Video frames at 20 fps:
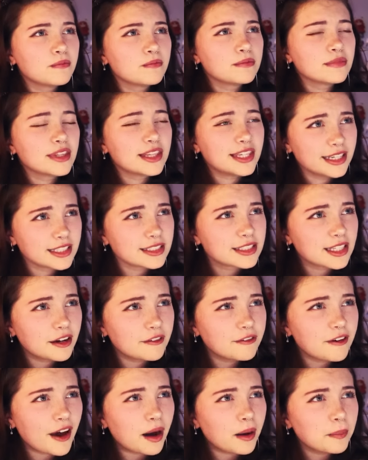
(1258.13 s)
things that
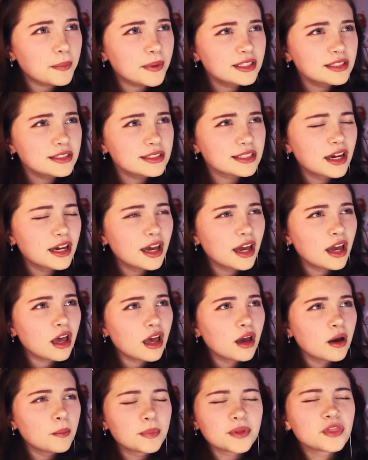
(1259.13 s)
have happened.
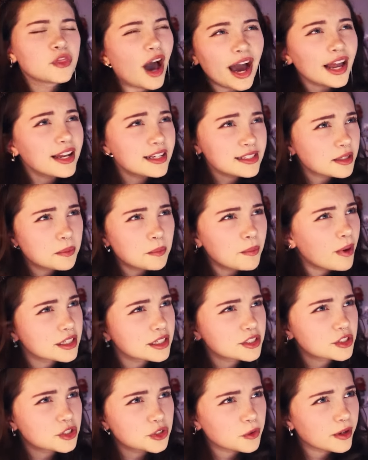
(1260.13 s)
But that isn't my
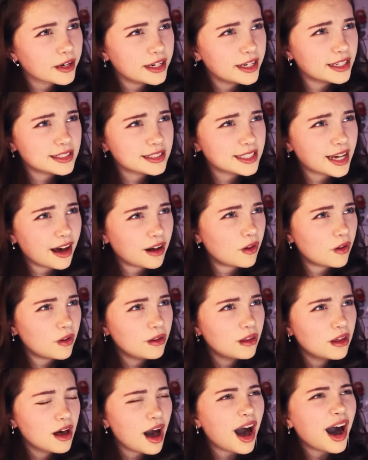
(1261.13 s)
story to tell.
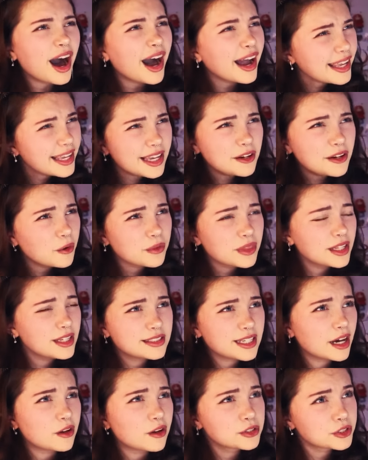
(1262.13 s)
I can only
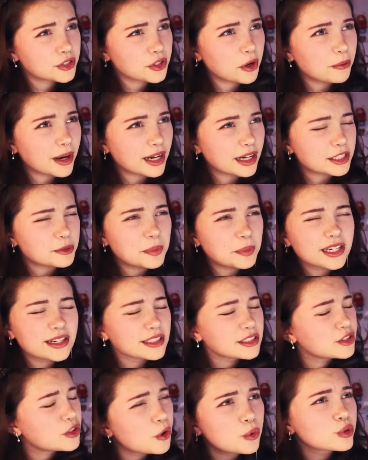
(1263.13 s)
tell so much
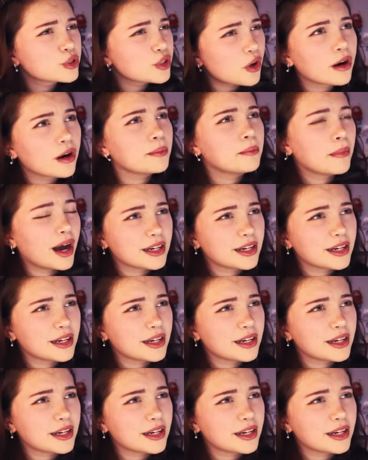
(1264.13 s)
because those aren't my